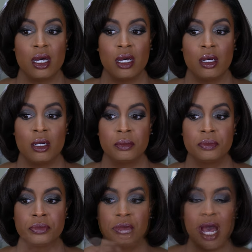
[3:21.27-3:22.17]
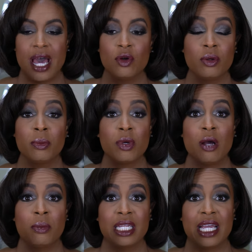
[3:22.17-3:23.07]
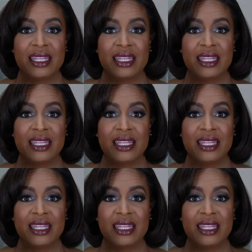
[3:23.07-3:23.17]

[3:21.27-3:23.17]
um, I don't remember how many.